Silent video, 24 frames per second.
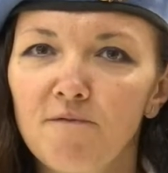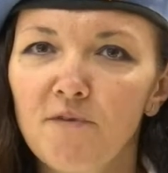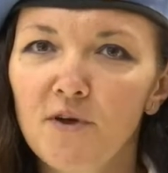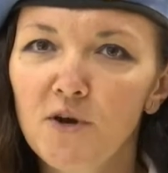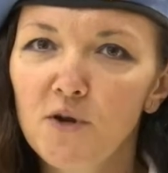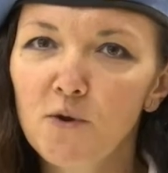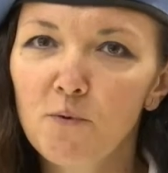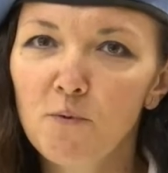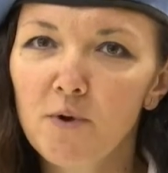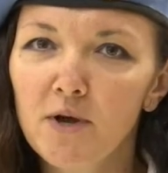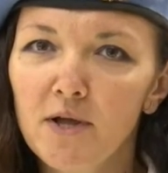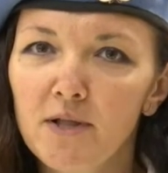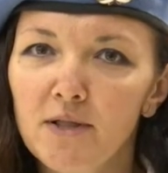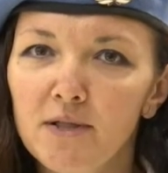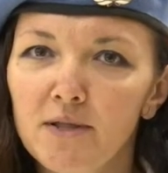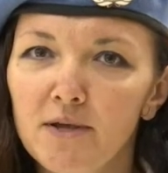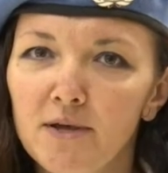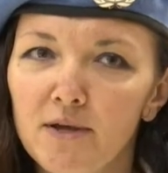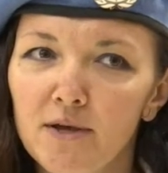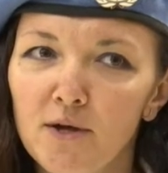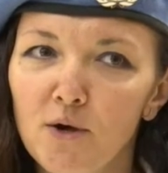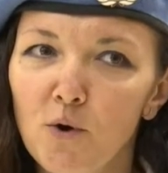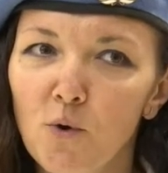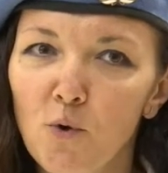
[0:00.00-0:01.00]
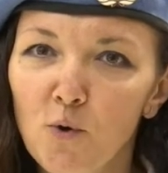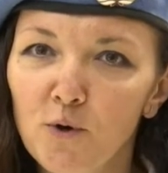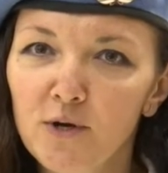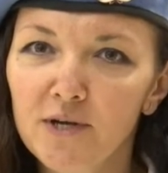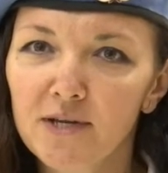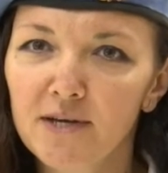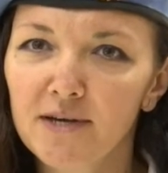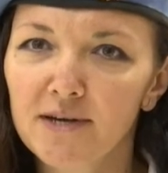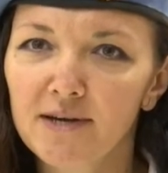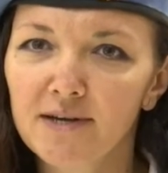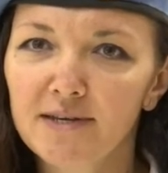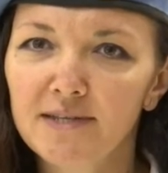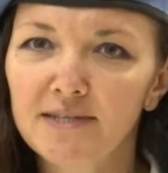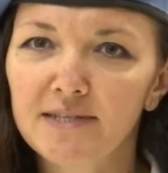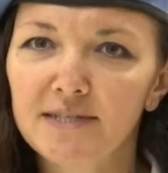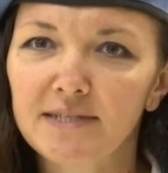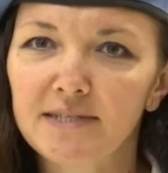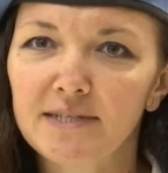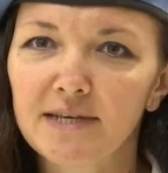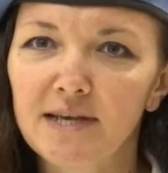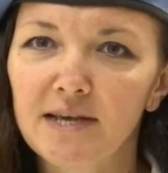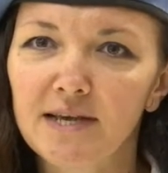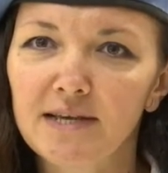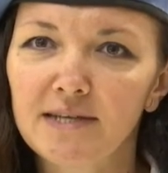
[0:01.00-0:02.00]
very well uh,
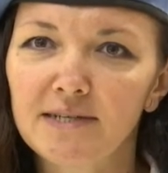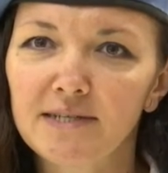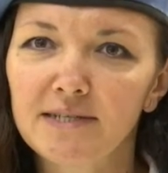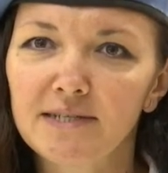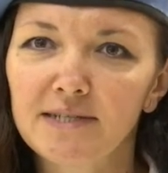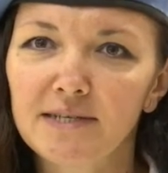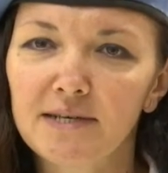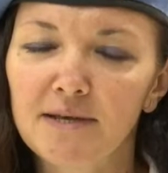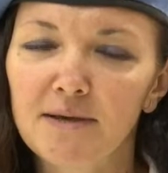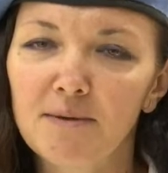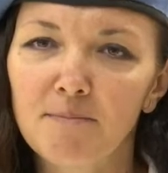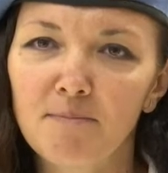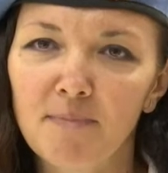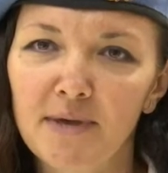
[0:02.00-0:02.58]
organized and uh,